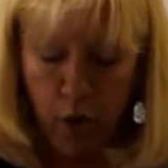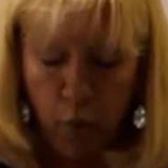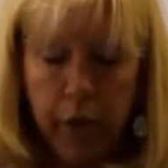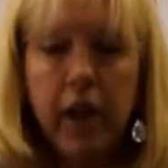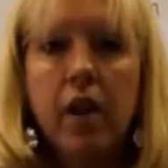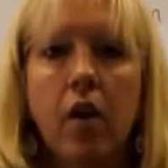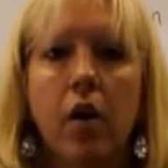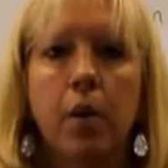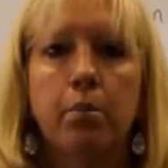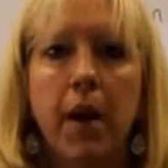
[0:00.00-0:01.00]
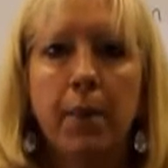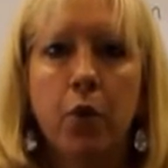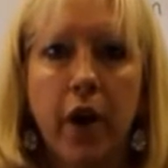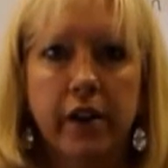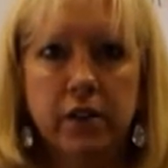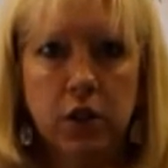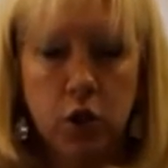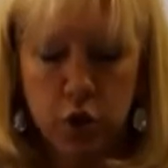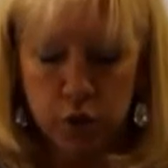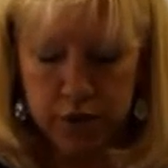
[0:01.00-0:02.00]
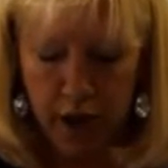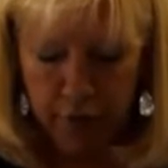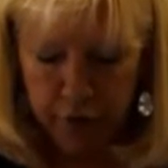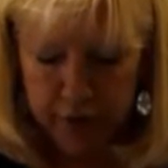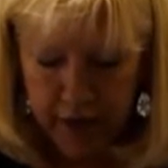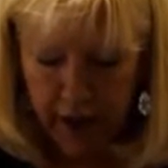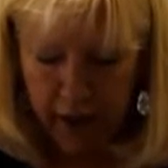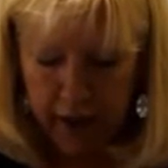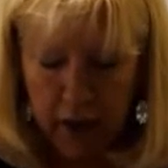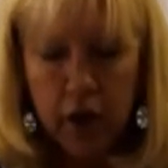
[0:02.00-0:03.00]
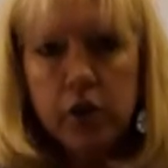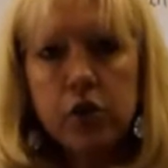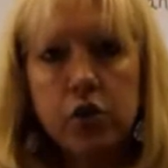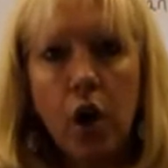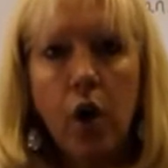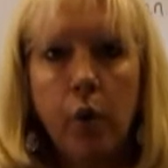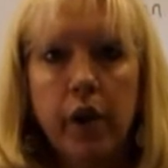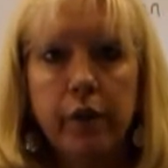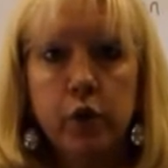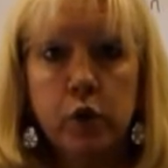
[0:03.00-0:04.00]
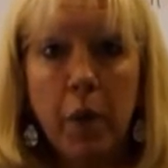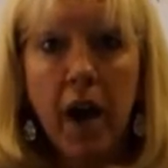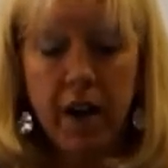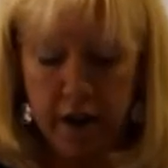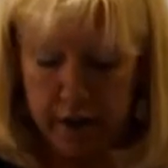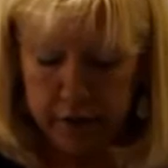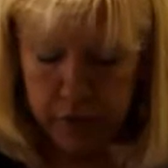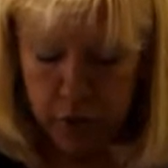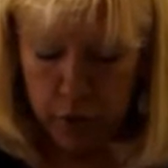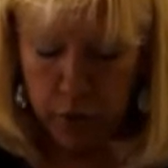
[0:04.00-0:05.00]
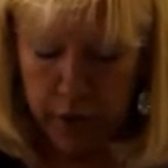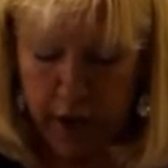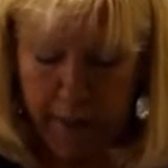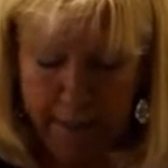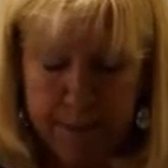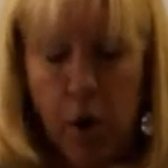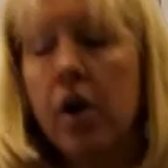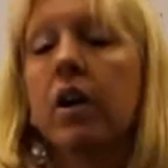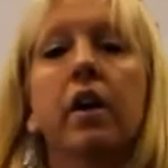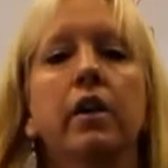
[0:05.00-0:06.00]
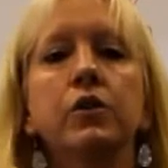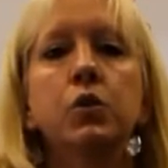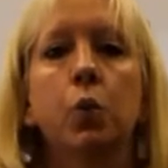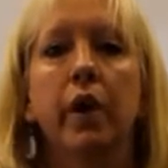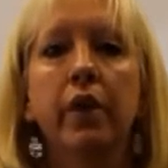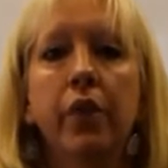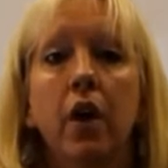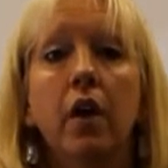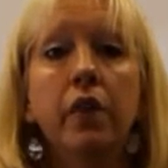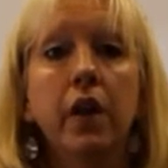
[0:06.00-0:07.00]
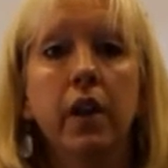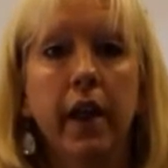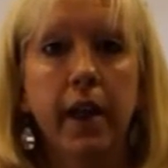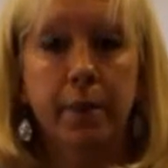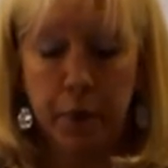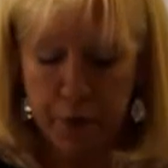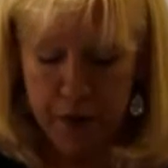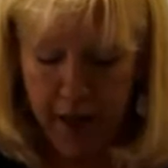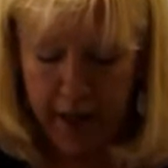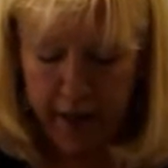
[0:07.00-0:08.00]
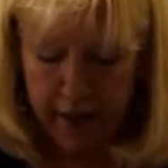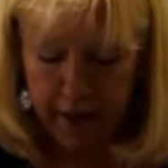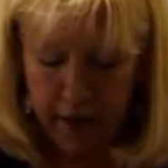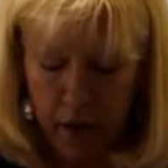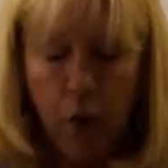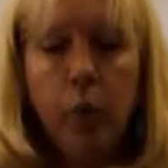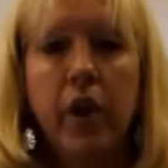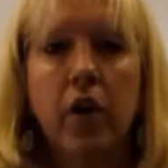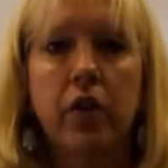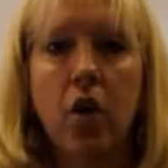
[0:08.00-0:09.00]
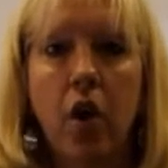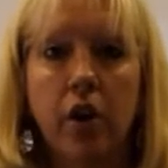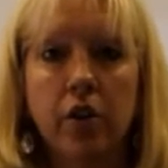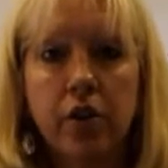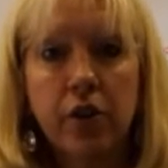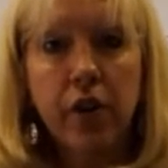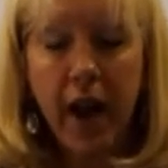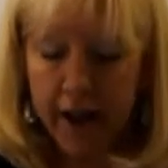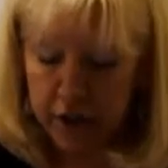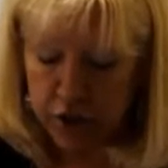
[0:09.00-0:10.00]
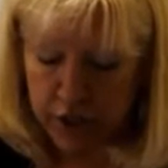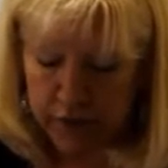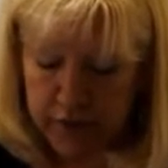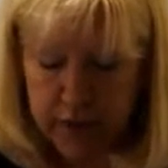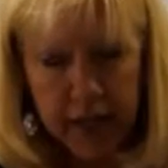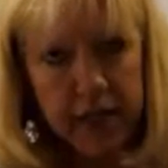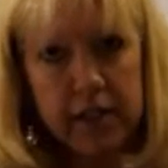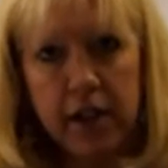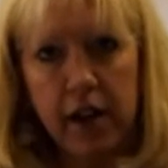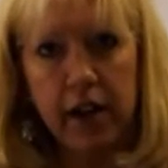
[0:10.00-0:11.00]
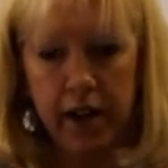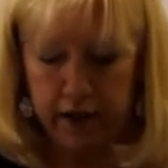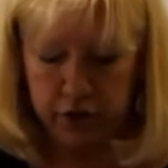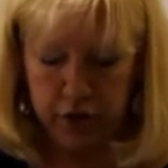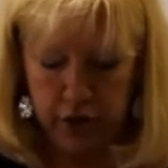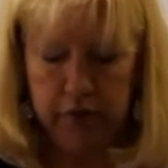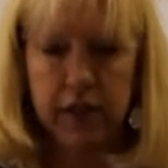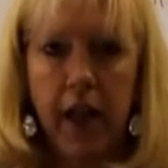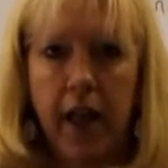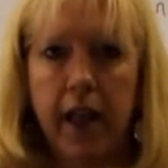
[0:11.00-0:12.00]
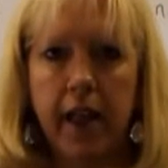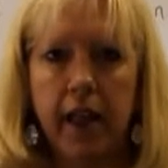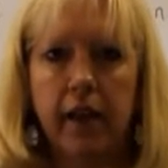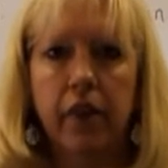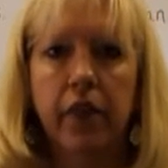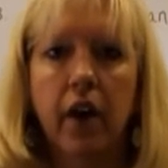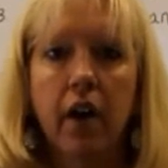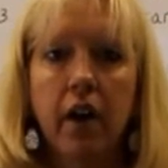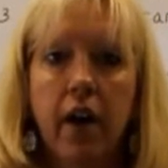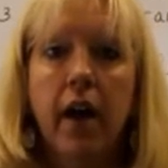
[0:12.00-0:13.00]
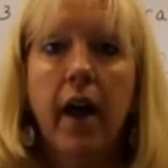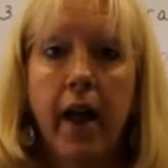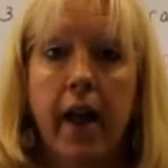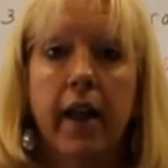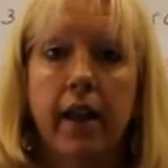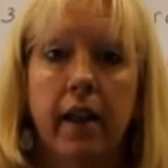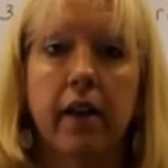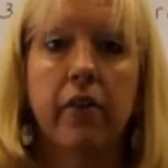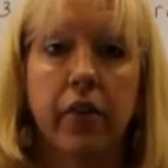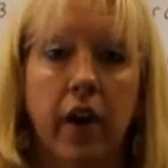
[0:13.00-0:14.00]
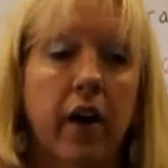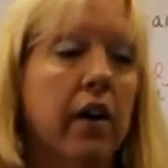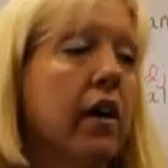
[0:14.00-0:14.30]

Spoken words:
We are memorized and used every day. So if you spot us, you can mark us with the label A. We are the article adjectives, teeny tiny adjectives, a and the, a and the.